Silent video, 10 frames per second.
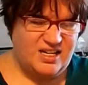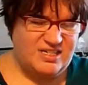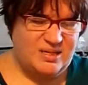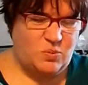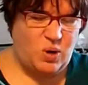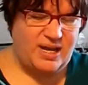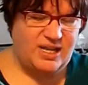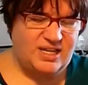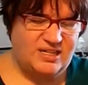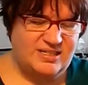some
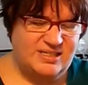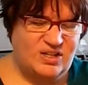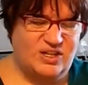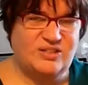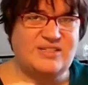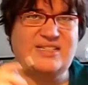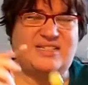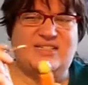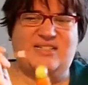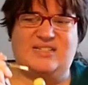white little
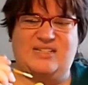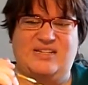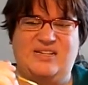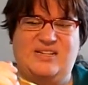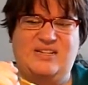circles.